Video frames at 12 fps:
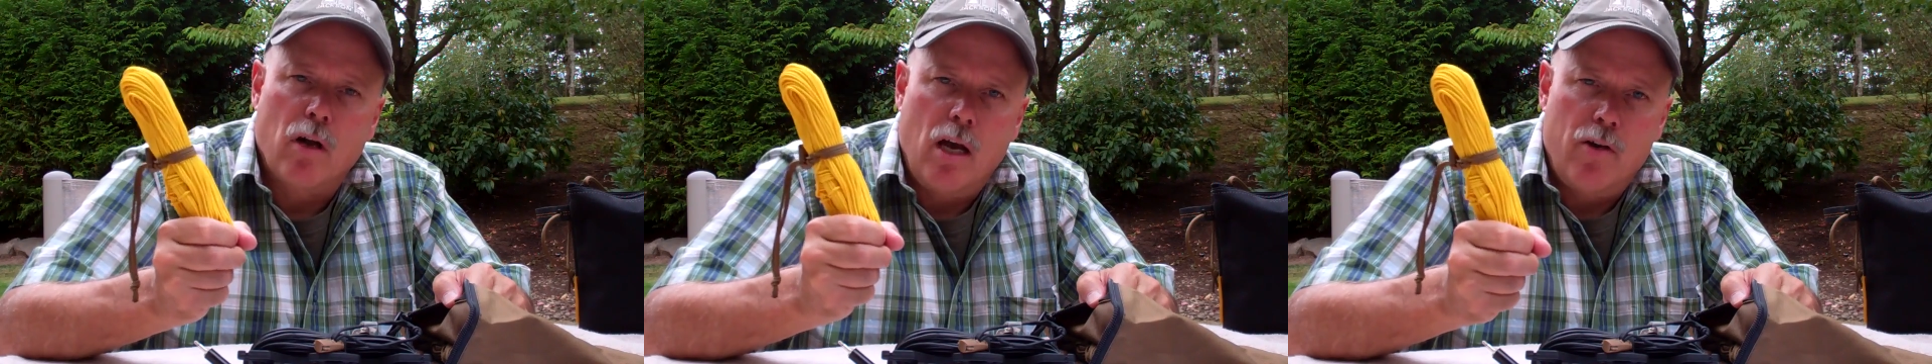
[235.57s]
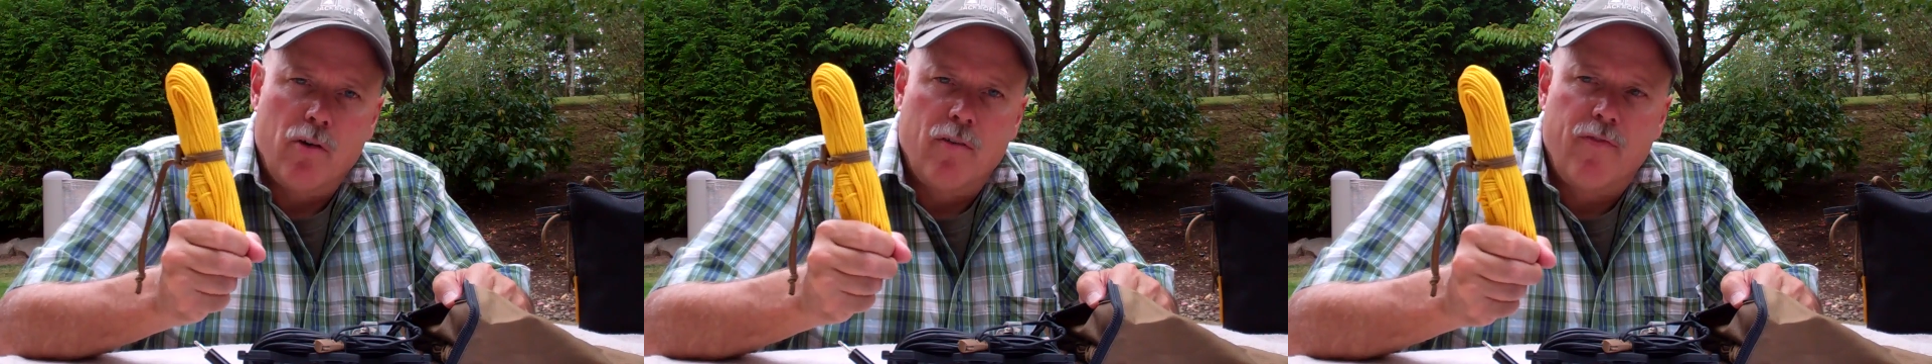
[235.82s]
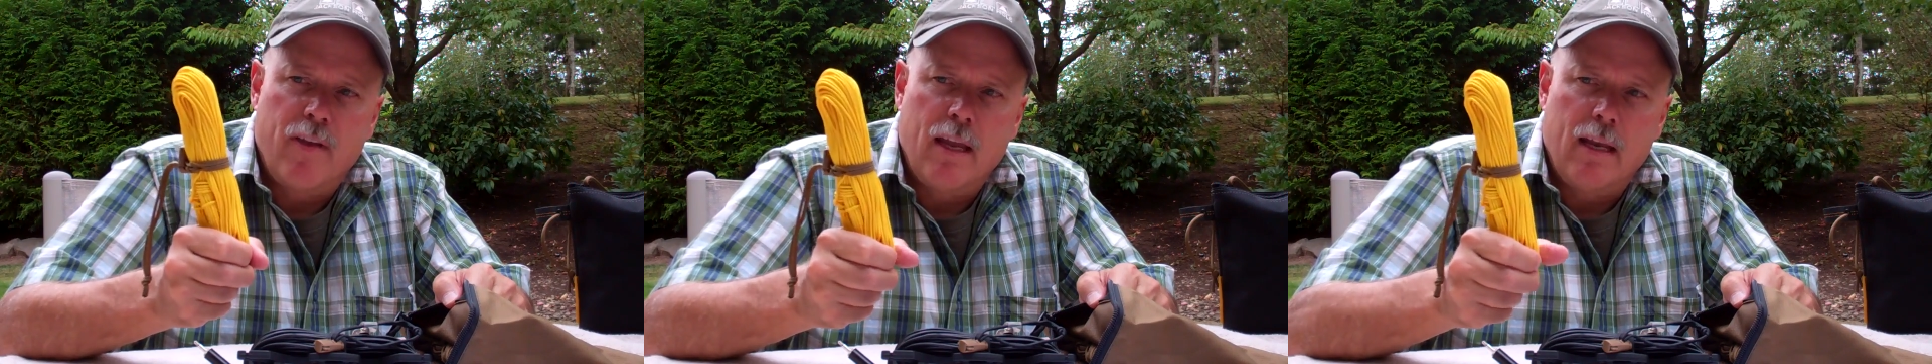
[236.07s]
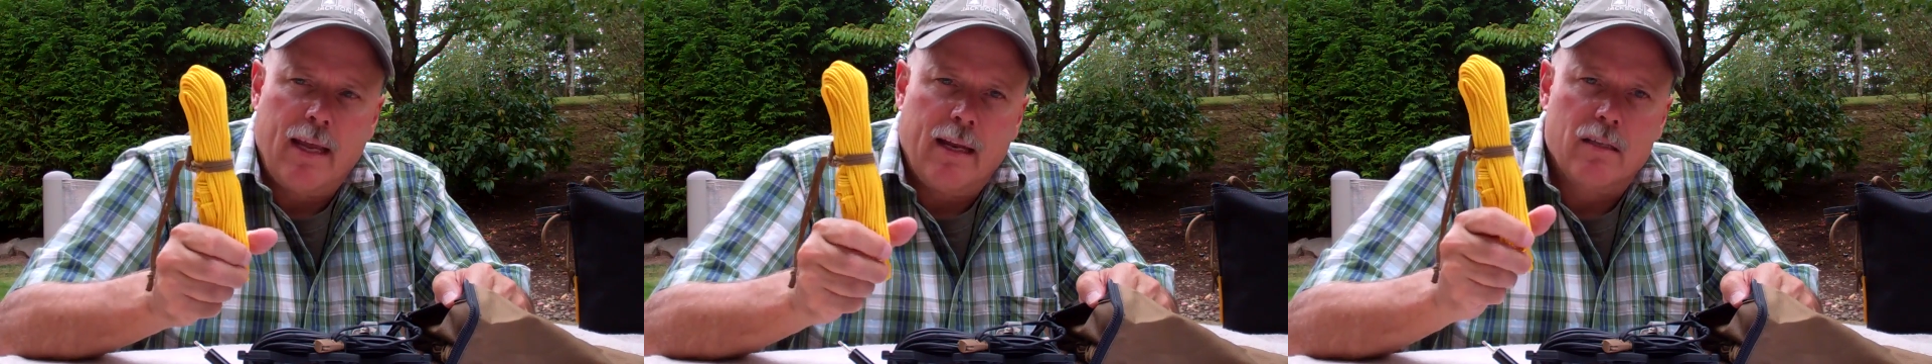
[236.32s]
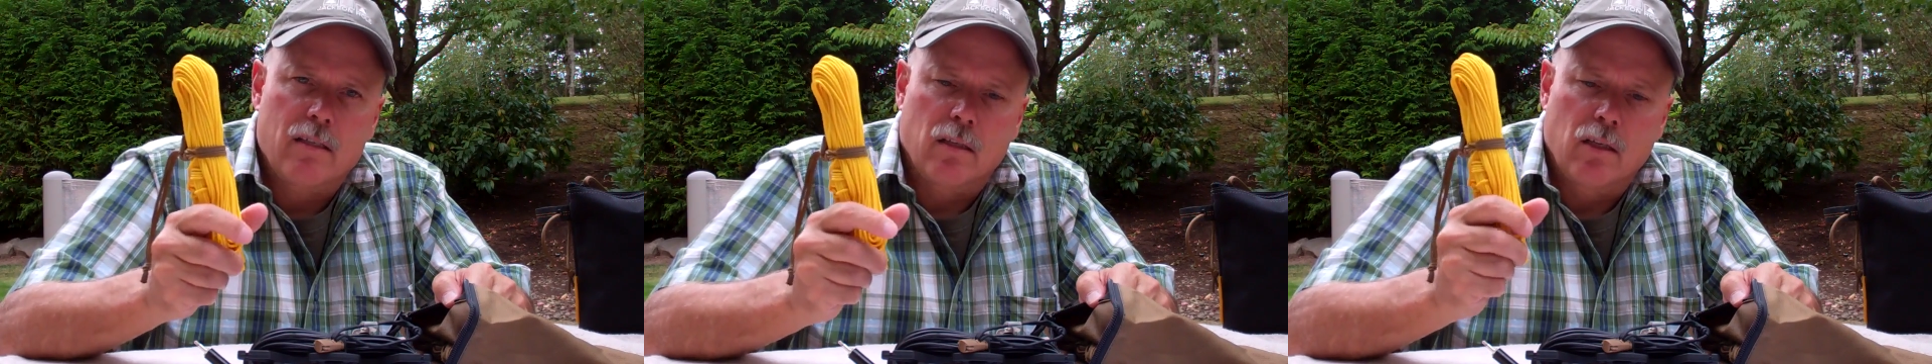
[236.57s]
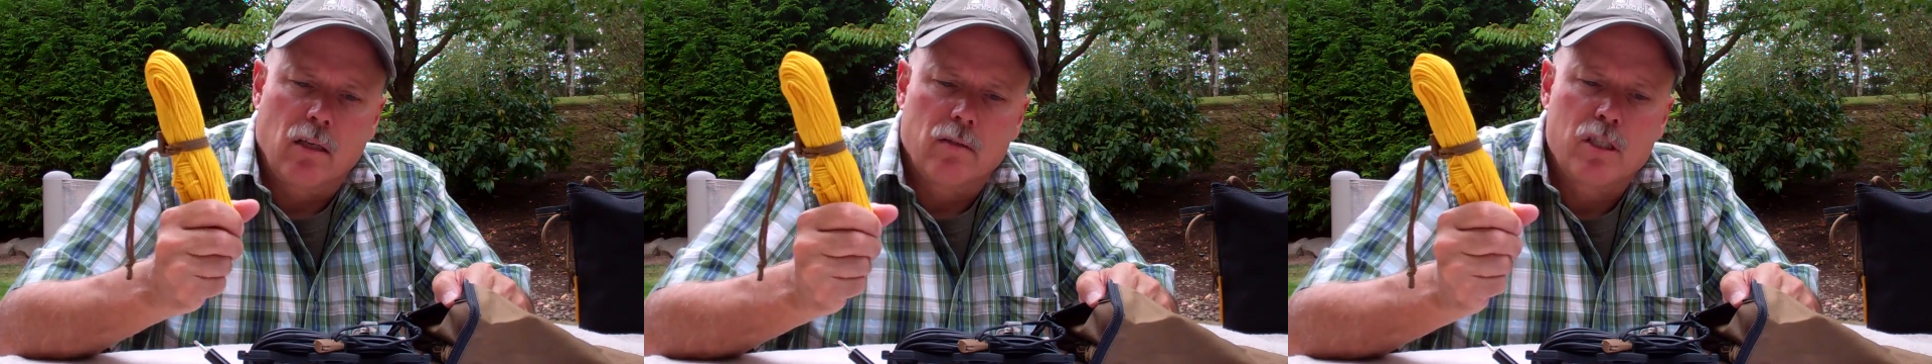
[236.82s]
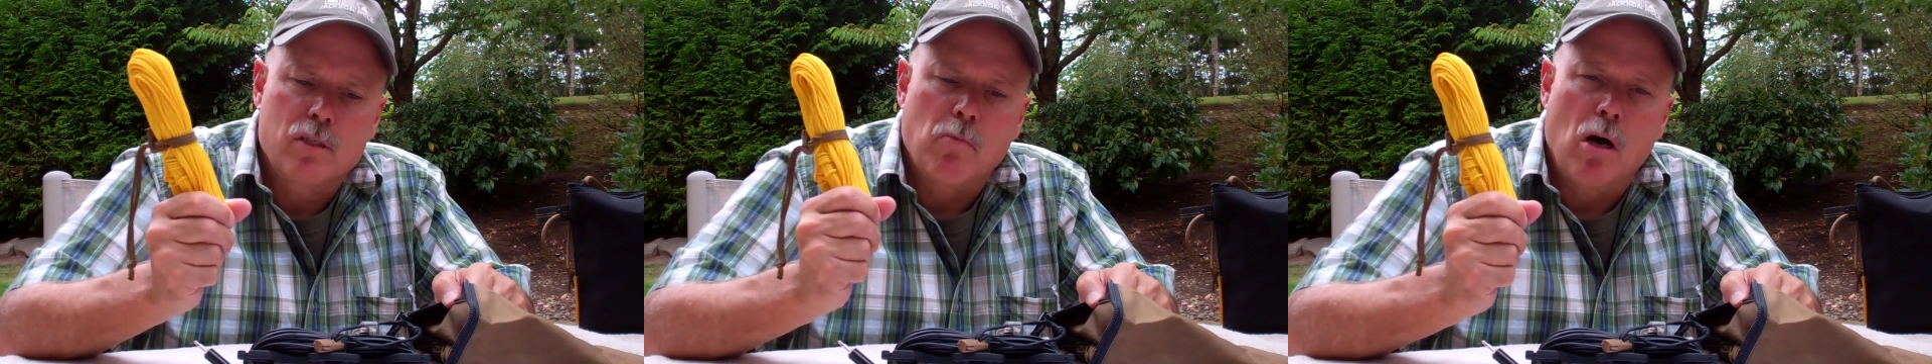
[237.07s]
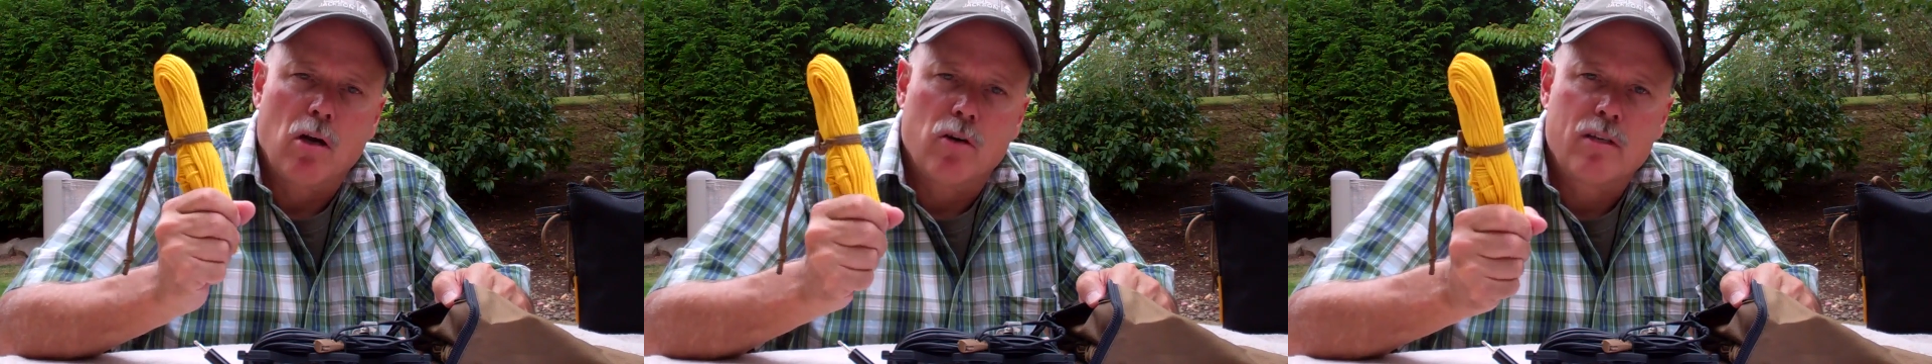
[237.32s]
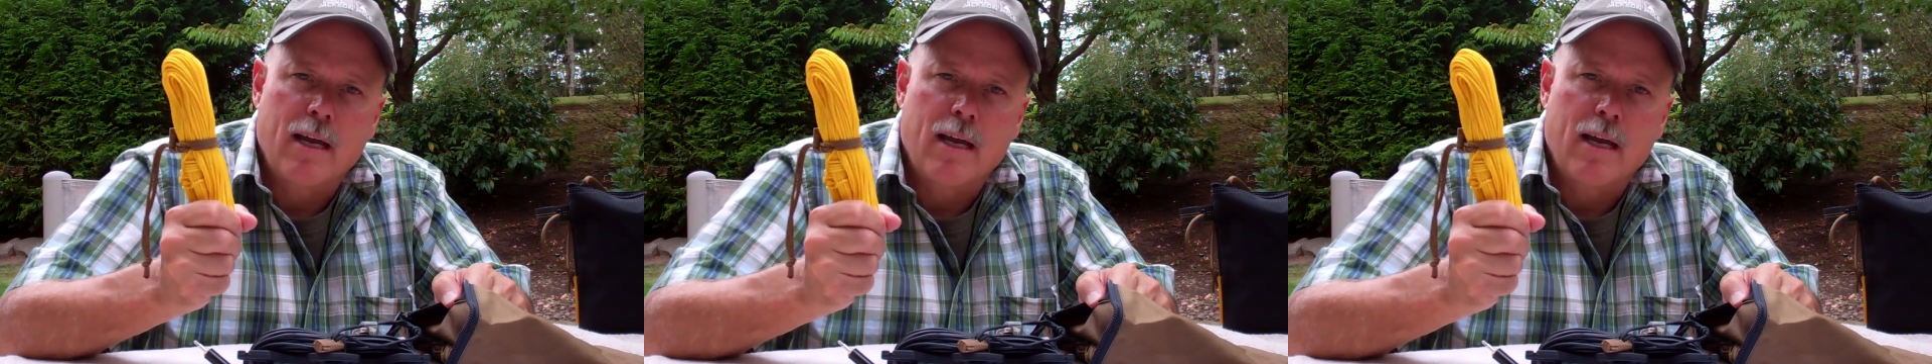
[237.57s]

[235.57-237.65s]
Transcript: 100 feet and it's a little smaller,